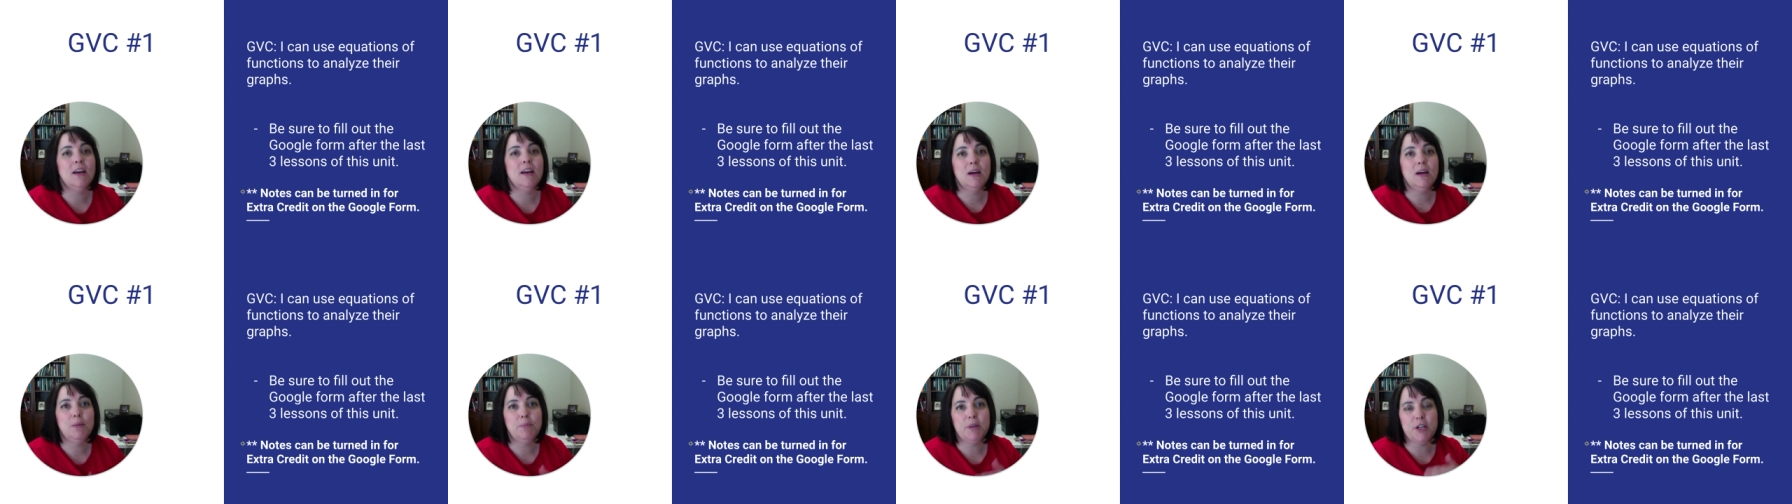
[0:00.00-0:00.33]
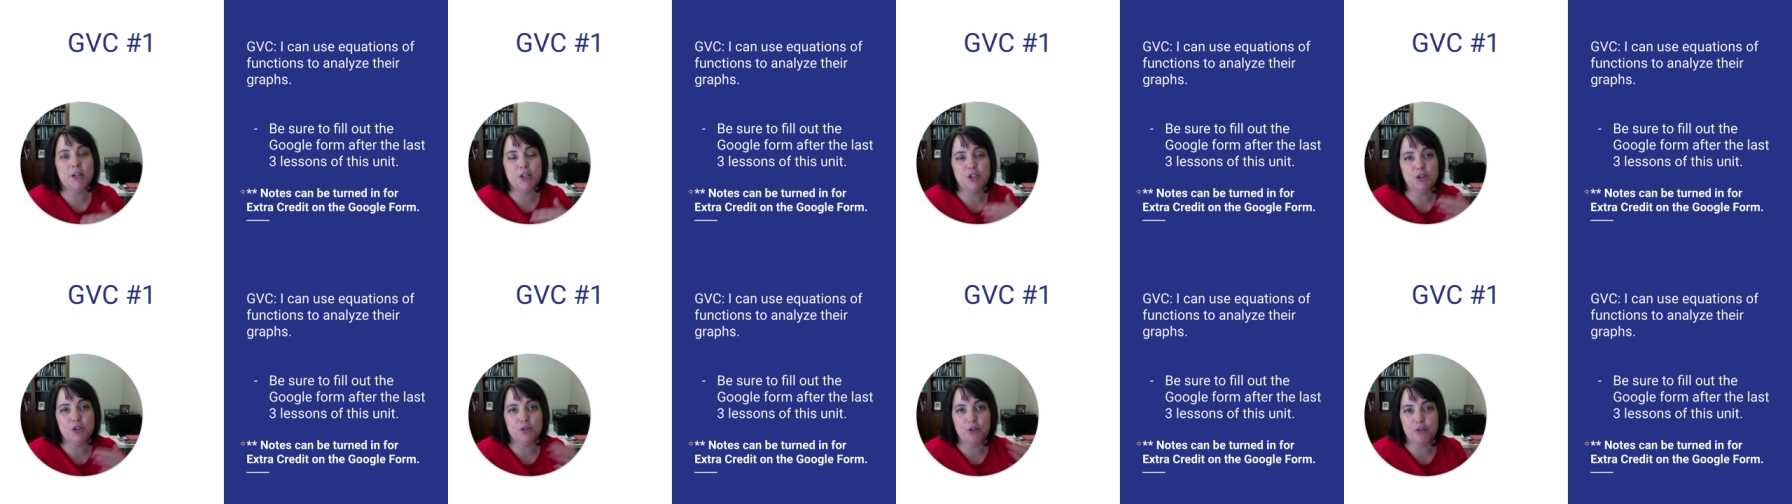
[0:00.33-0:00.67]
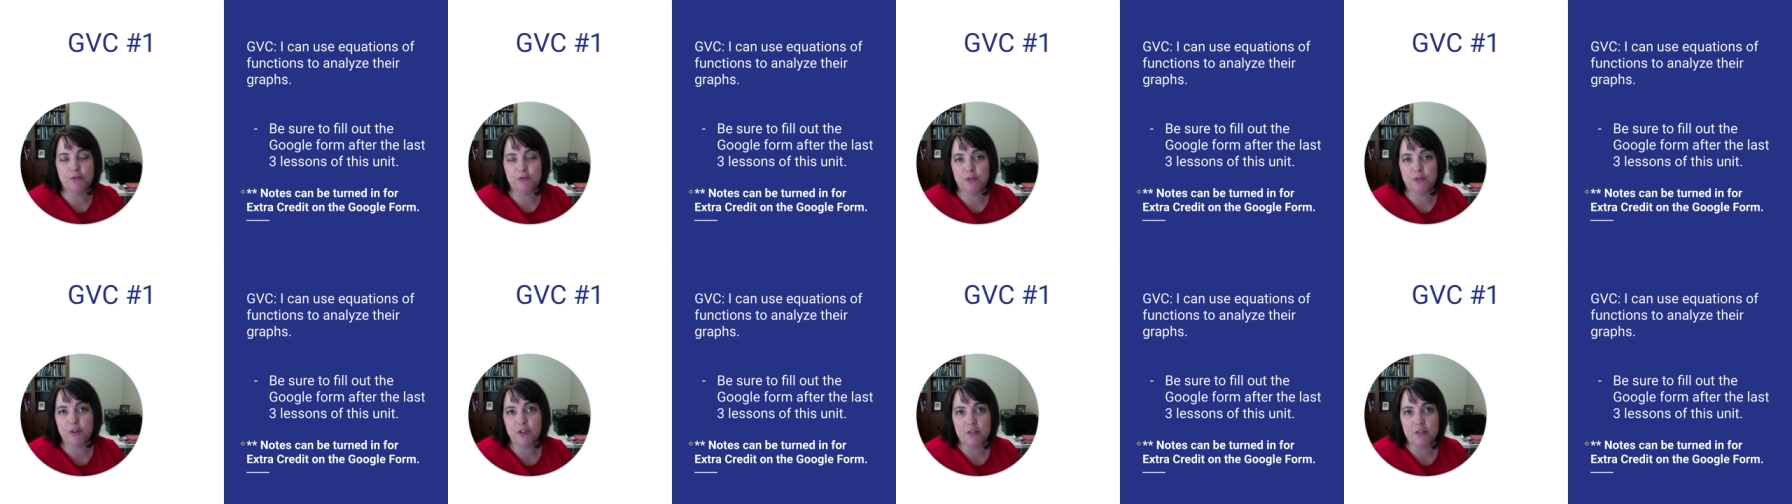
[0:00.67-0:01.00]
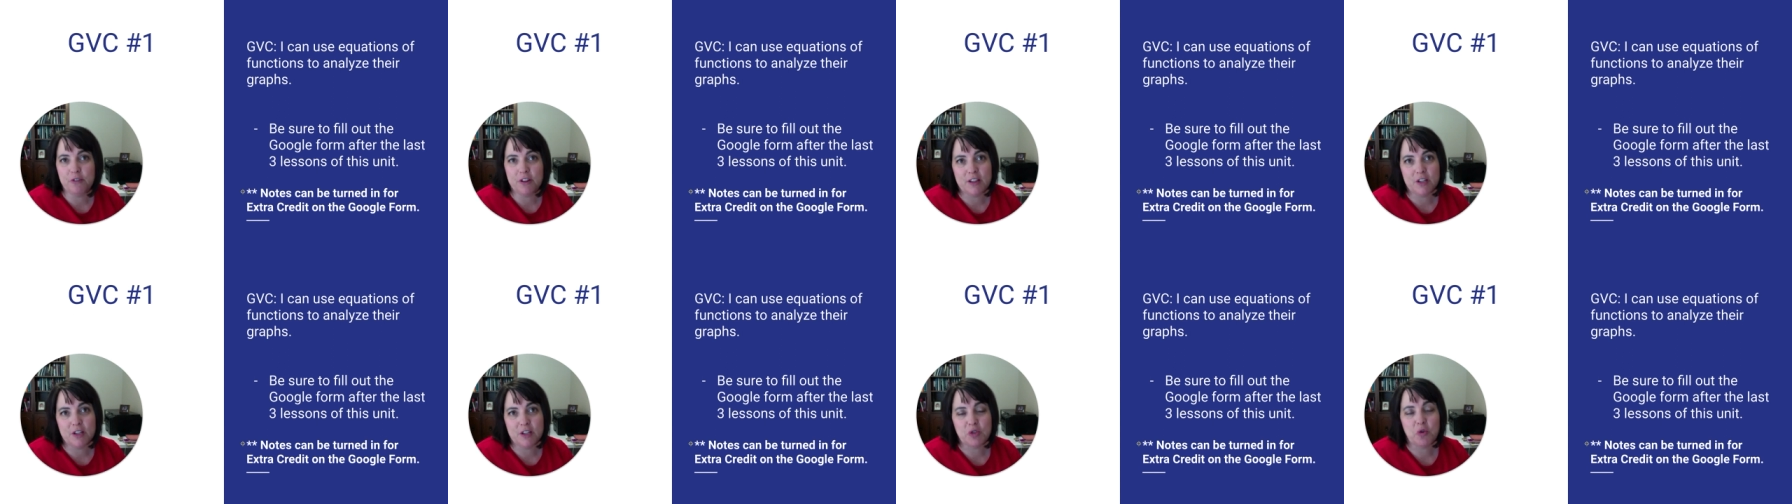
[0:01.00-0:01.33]
but as you go further in
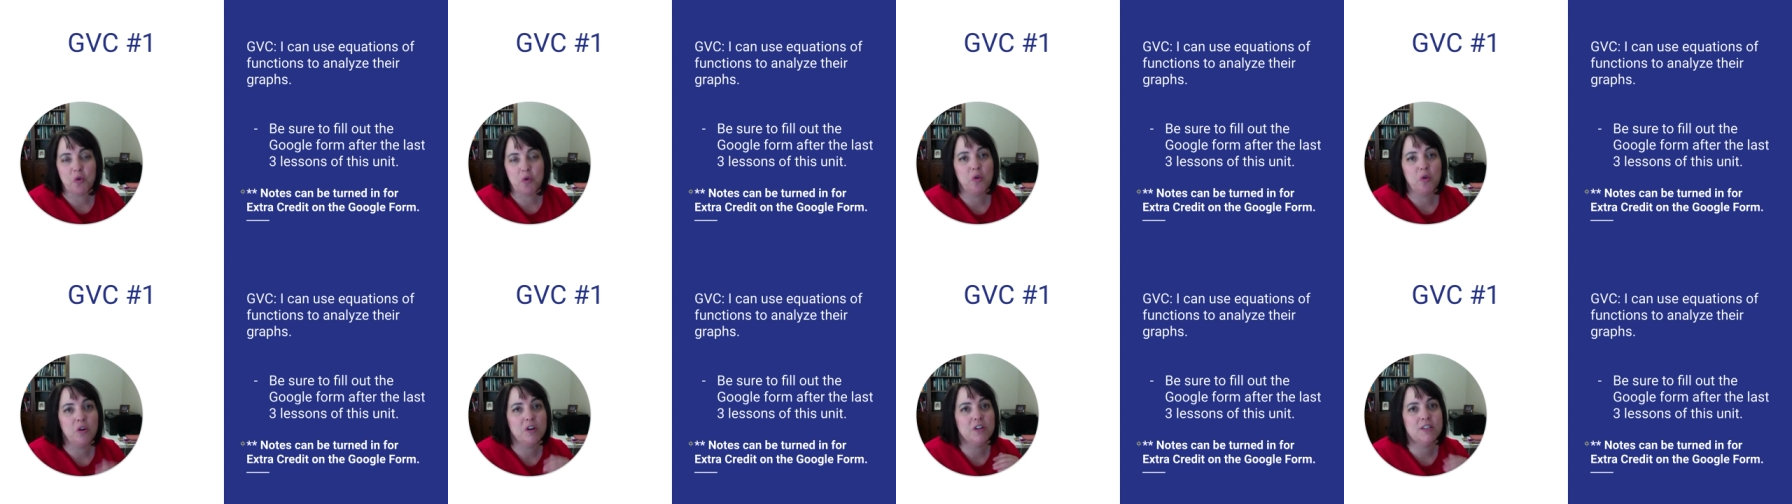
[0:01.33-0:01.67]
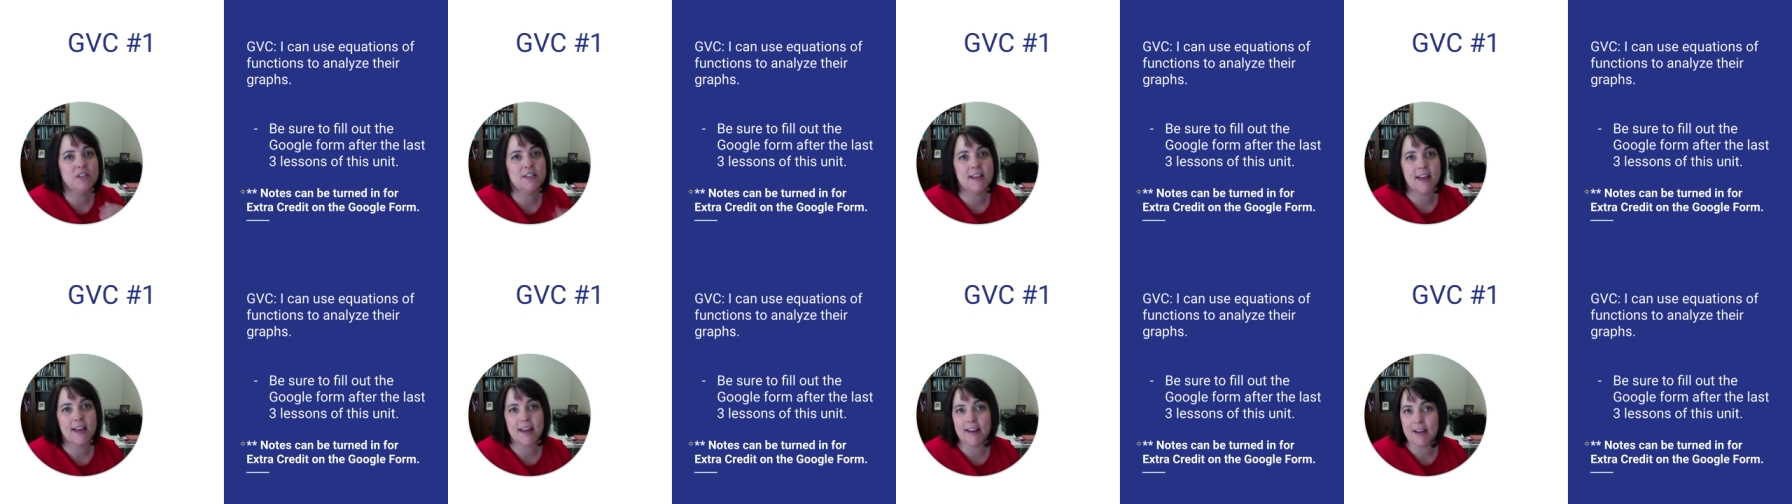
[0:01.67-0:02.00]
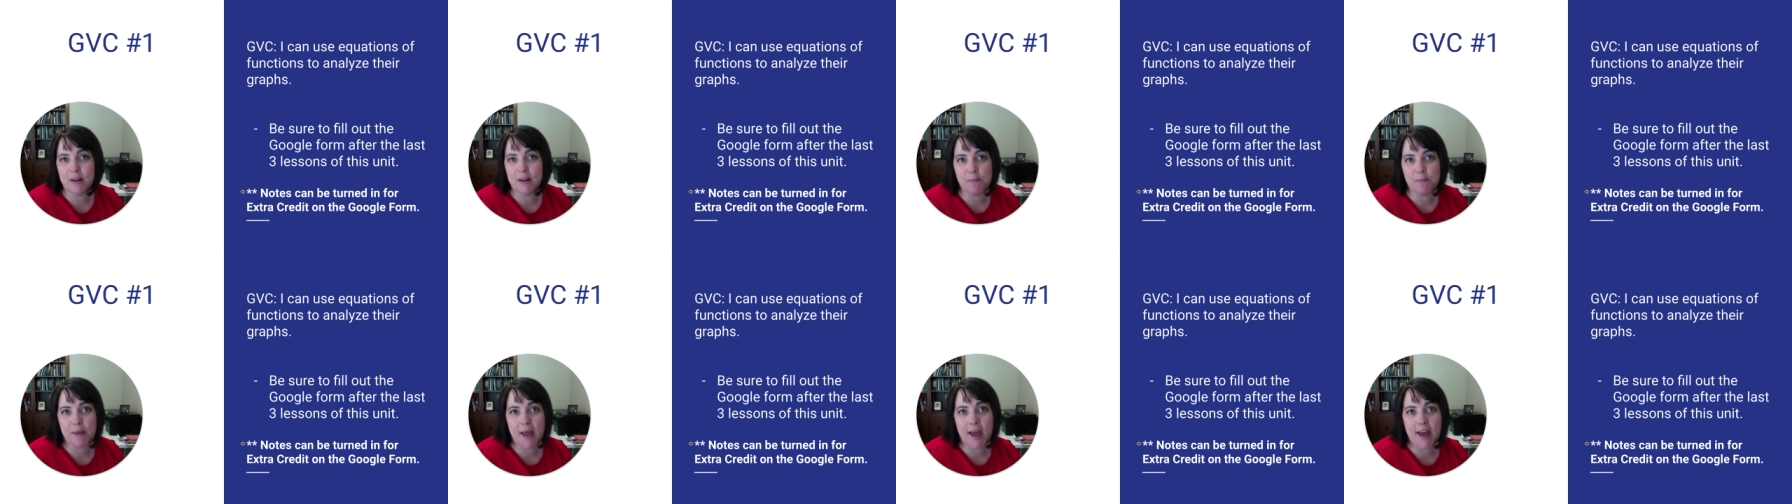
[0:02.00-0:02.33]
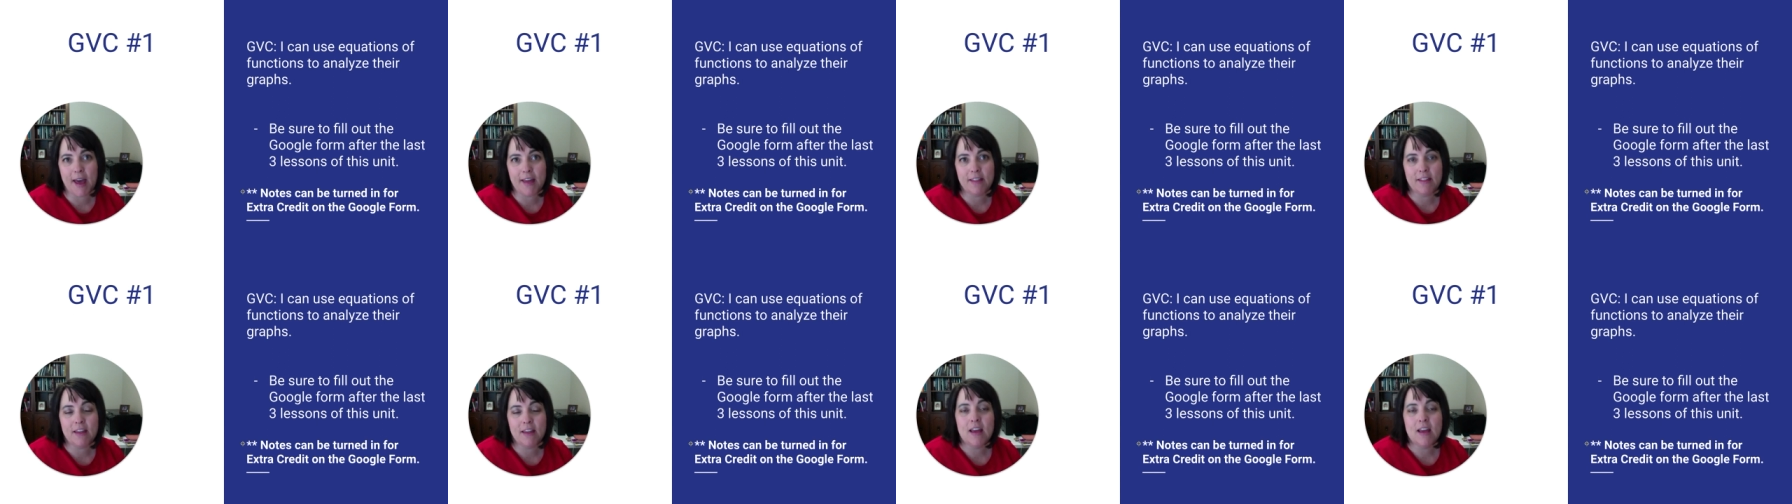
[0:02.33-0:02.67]
this course and in
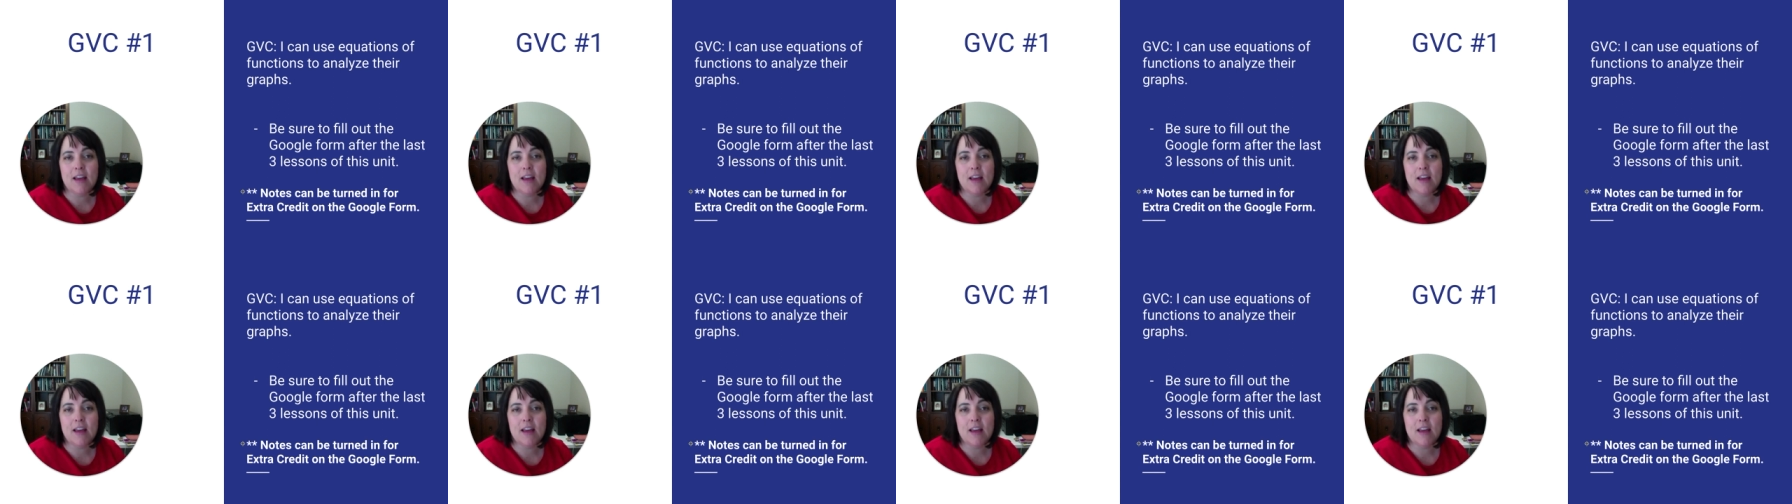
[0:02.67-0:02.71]
math,